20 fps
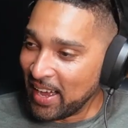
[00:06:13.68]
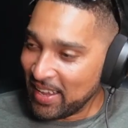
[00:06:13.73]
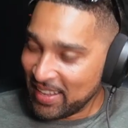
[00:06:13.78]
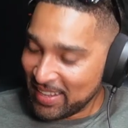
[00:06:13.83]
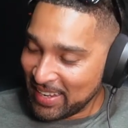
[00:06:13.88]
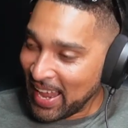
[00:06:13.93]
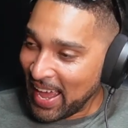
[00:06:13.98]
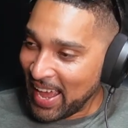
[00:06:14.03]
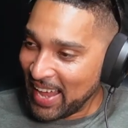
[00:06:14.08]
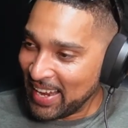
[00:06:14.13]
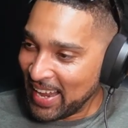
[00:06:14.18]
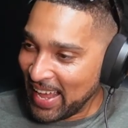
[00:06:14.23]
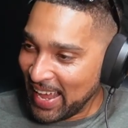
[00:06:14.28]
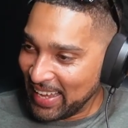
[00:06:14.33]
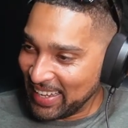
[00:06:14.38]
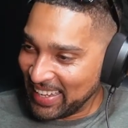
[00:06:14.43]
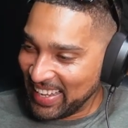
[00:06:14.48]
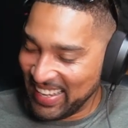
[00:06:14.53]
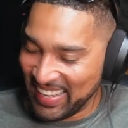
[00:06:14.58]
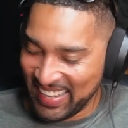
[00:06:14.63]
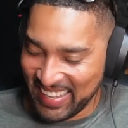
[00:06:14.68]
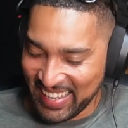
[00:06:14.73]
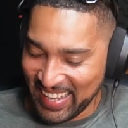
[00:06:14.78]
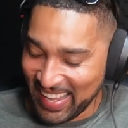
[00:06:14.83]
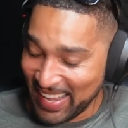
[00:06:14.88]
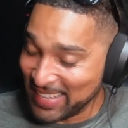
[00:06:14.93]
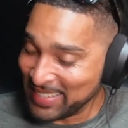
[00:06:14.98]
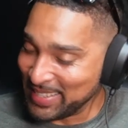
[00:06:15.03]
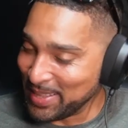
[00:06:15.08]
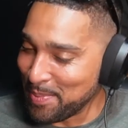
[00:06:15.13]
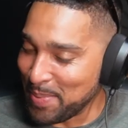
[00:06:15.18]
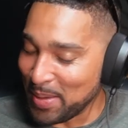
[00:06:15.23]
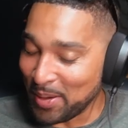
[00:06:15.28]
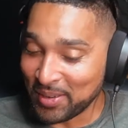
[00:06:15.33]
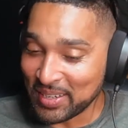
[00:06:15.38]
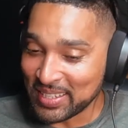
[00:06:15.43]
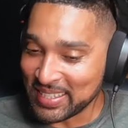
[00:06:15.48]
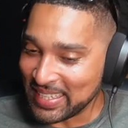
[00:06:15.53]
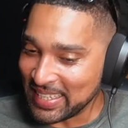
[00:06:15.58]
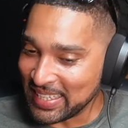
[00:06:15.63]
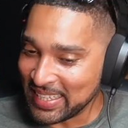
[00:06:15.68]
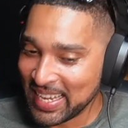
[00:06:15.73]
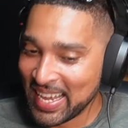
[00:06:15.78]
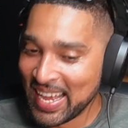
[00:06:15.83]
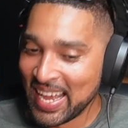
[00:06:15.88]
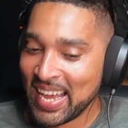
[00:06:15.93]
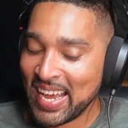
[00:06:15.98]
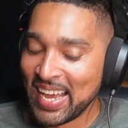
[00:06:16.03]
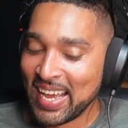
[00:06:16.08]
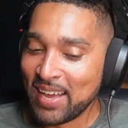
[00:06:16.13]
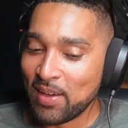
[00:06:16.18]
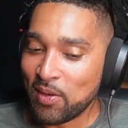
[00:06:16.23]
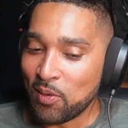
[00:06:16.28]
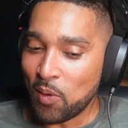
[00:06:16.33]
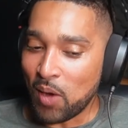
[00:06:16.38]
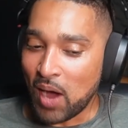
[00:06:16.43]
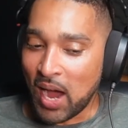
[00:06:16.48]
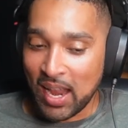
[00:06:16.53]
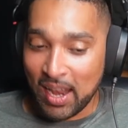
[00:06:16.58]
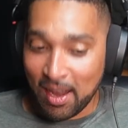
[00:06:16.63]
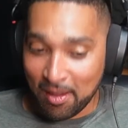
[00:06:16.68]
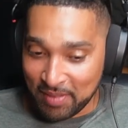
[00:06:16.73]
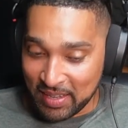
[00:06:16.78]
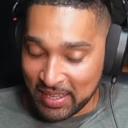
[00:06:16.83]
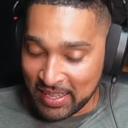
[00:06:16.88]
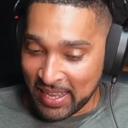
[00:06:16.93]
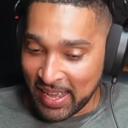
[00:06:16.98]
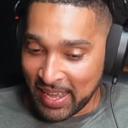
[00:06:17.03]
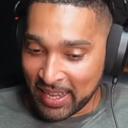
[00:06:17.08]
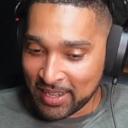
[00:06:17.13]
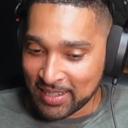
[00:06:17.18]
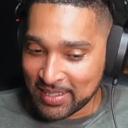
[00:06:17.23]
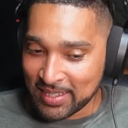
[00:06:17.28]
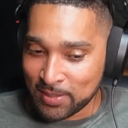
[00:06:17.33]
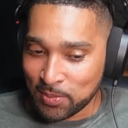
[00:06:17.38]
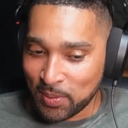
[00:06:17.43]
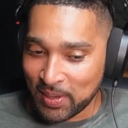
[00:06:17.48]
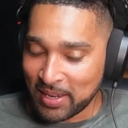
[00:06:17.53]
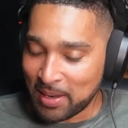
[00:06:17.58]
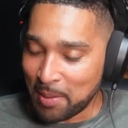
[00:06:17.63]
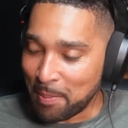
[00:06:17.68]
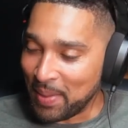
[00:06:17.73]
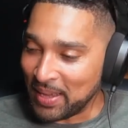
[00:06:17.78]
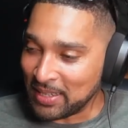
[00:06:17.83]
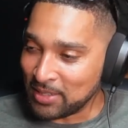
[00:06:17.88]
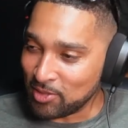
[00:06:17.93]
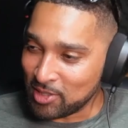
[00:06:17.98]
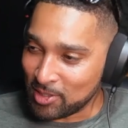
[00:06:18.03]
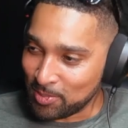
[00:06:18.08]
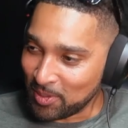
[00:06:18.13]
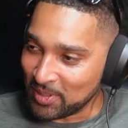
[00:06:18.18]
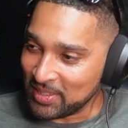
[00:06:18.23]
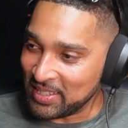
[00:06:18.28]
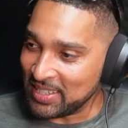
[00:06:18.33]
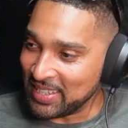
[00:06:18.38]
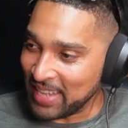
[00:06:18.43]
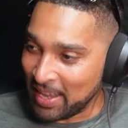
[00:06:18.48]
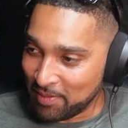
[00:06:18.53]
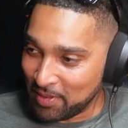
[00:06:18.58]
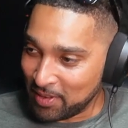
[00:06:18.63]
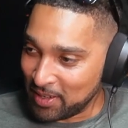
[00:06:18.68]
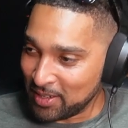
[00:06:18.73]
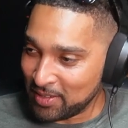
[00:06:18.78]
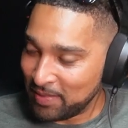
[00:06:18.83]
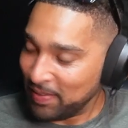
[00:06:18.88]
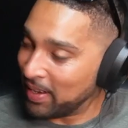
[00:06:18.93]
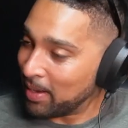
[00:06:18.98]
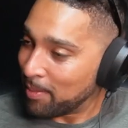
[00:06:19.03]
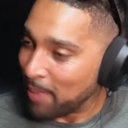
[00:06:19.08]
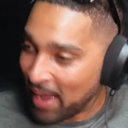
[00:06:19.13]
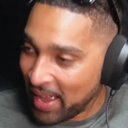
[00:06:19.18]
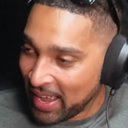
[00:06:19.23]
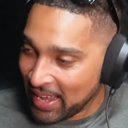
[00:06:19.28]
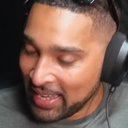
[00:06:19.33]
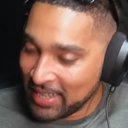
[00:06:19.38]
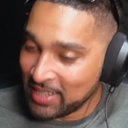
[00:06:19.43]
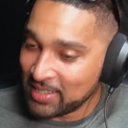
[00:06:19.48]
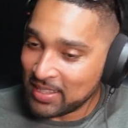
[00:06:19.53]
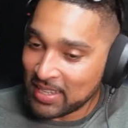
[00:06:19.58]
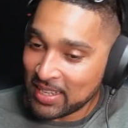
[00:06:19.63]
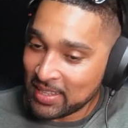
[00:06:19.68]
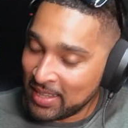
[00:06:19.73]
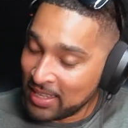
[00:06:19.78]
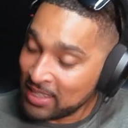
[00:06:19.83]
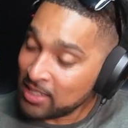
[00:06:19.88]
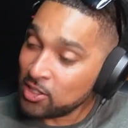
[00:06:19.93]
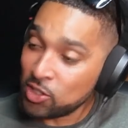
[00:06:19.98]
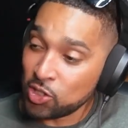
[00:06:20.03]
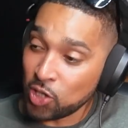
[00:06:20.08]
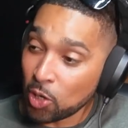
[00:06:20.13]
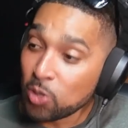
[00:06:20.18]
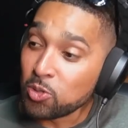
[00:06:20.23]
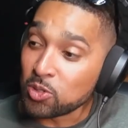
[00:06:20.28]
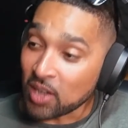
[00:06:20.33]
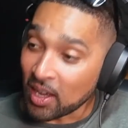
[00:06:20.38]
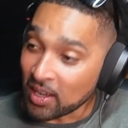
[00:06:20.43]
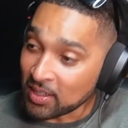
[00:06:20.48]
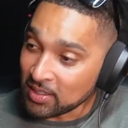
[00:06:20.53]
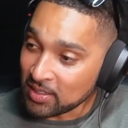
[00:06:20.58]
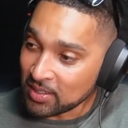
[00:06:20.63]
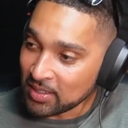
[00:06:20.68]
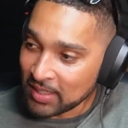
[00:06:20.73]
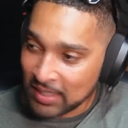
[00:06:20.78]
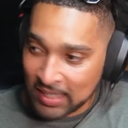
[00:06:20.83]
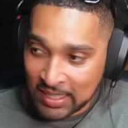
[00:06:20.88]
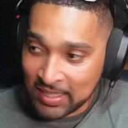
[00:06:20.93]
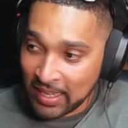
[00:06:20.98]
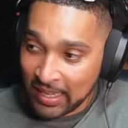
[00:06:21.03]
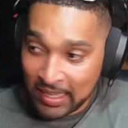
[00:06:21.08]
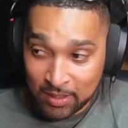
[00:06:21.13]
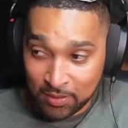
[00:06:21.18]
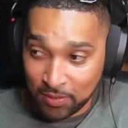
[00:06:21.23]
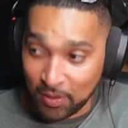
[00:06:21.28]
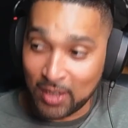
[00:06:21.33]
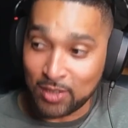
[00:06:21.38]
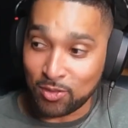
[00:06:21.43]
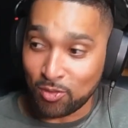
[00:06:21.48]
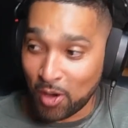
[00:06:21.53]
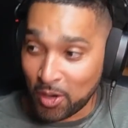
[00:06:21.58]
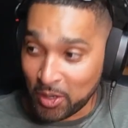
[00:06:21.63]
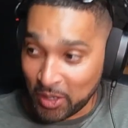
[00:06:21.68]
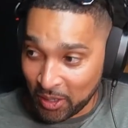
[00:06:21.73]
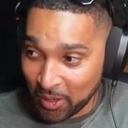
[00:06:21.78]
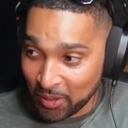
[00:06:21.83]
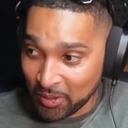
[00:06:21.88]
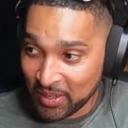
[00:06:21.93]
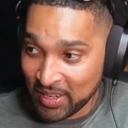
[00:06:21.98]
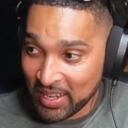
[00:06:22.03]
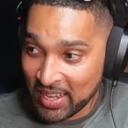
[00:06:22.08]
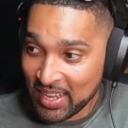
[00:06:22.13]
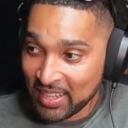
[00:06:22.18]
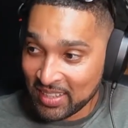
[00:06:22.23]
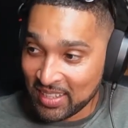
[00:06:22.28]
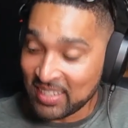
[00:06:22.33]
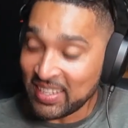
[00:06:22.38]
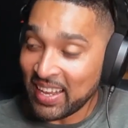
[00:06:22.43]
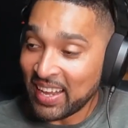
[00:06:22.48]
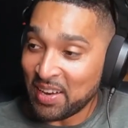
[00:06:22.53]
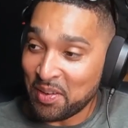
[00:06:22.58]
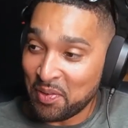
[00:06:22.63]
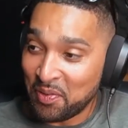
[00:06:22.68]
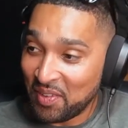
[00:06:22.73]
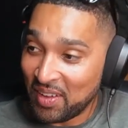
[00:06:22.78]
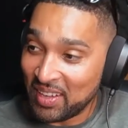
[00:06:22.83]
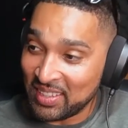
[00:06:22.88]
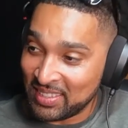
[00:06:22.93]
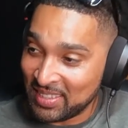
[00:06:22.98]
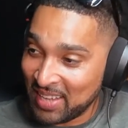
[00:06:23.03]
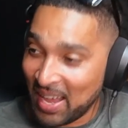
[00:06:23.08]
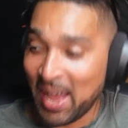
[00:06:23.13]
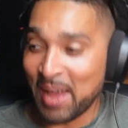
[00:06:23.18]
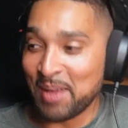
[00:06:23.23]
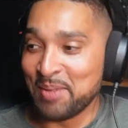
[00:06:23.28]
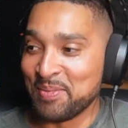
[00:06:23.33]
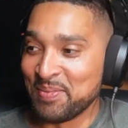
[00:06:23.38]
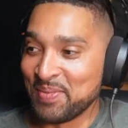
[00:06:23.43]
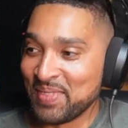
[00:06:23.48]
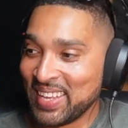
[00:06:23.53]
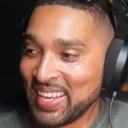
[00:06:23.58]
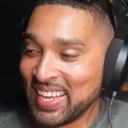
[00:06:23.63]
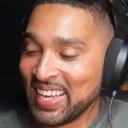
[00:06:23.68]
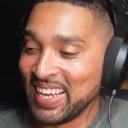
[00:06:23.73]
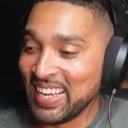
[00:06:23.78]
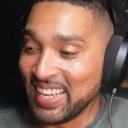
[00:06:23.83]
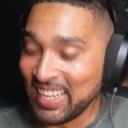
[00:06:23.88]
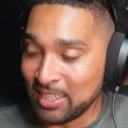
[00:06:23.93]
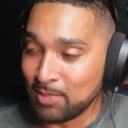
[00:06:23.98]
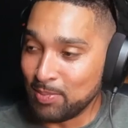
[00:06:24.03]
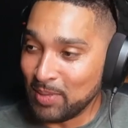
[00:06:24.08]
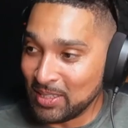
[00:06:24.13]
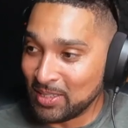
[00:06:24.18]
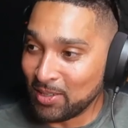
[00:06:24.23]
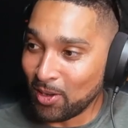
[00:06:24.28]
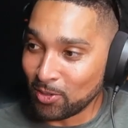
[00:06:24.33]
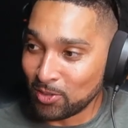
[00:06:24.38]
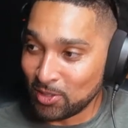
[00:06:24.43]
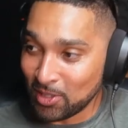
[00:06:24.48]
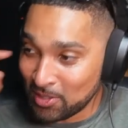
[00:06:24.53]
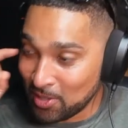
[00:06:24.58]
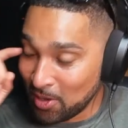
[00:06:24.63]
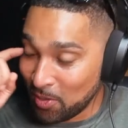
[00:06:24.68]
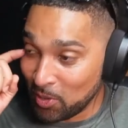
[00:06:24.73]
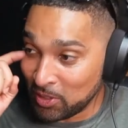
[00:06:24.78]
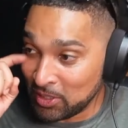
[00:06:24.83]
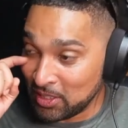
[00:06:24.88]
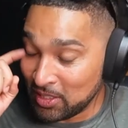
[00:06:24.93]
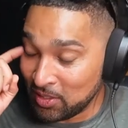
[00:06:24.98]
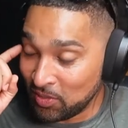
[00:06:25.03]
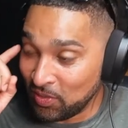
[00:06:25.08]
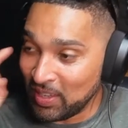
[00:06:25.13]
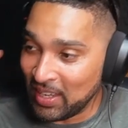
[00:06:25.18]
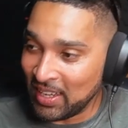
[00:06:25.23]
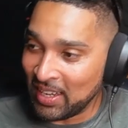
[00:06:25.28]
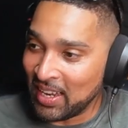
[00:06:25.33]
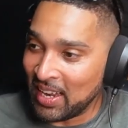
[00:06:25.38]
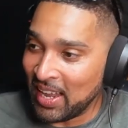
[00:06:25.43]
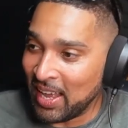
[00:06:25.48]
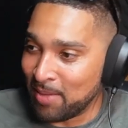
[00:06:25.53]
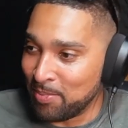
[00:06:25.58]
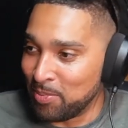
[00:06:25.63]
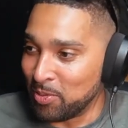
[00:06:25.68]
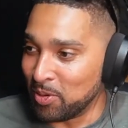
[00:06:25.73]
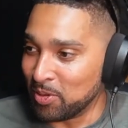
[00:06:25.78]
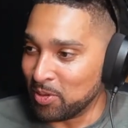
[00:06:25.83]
Like it's honestly, I love it, yeah, because it's one of the best responses ever. Because think about it, this shows us this ain't his first rodeo. This ain't the first time he's been told to stop washing his feet in an airport.